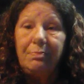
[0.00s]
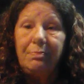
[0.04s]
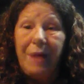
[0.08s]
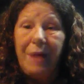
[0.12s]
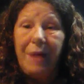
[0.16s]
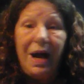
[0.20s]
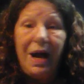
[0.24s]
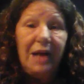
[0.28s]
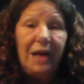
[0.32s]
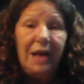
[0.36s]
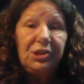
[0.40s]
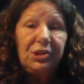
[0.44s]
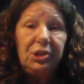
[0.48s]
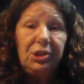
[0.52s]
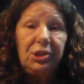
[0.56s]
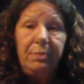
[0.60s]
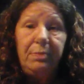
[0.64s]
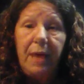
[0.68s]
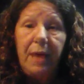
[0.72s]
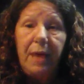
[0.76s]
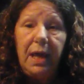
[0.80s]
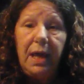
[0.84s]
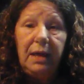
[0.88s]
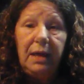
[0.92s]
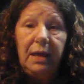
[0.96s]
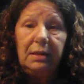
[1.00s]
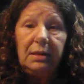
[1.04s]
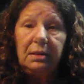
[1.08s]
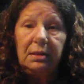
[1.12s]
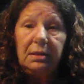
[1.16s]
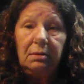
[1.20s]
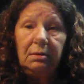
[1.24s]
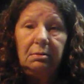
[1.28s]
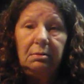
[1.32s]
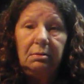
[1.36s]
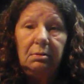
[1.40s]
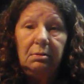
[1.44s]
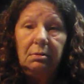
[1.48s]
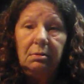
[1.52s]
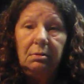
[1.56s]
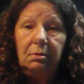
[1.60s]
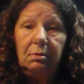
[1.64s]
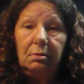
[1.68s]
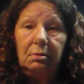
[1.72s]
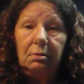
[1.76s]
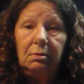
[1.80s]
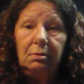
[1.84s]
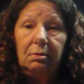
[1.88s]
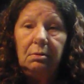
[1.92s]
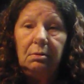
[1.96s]
The pie she baked?
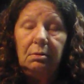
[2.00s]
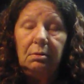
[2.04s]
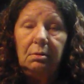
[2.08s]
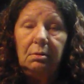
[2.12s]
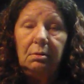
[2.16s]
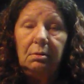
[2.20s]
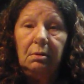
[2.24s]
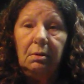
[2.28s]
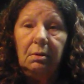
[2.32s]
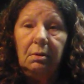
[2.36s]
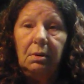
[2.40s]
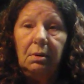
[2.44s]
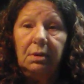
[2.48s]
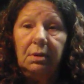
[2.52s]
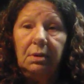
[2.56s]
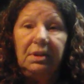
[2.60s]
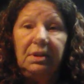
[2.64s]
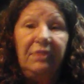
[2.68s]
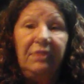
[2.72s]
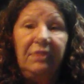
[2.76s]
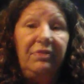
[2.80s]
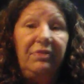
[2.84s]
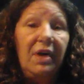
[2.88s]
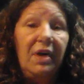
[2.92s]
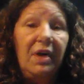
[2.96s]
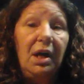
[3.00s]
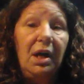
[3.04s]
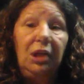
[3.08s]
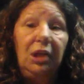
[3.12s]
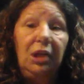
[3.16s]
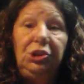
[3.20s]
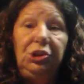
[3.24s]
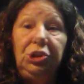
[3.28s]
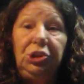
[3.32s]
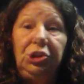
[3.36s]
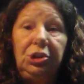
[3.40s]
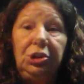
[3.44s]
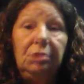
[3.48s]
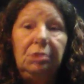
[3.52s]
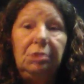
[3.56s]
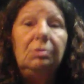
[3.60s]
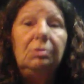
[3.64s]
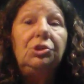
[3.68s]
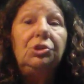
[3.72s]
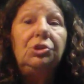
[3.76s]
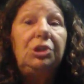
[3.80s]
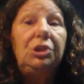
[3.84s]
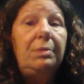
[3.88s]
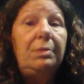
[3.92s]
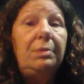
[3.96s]
The fudge
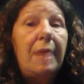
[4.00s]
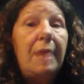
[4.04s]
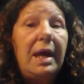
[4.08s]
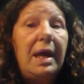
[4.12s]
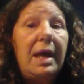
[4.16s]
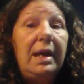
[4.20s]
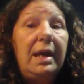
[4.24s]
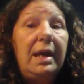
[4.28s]
she